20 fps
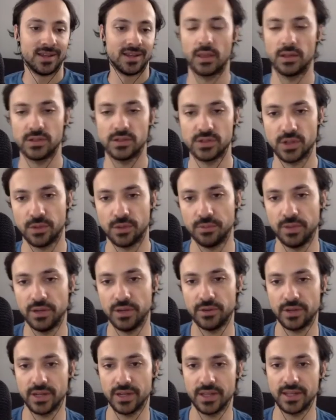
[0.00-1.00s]
So I'm
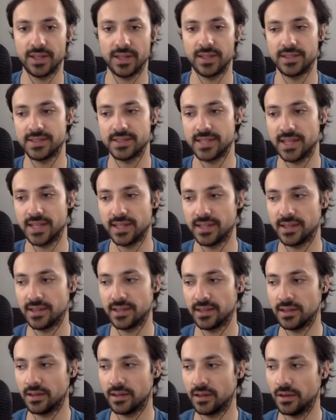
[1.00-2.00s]
hearing
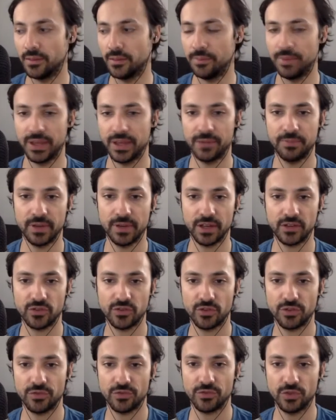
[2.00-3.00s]
taking a big
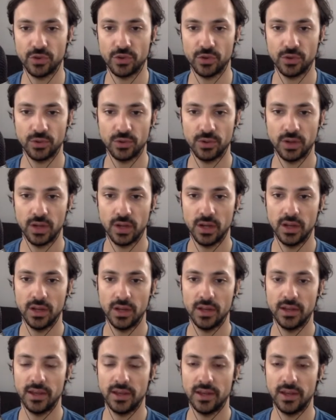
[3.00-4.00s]
picture view
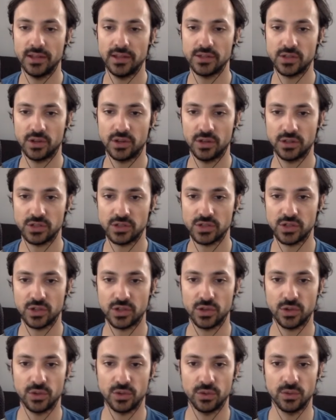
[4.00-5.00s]
and
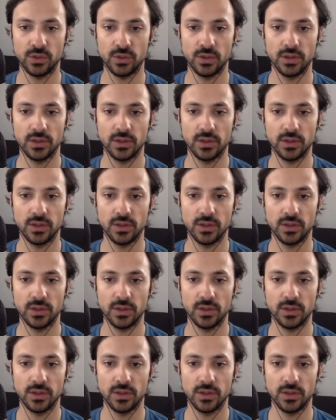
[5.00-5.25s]
also,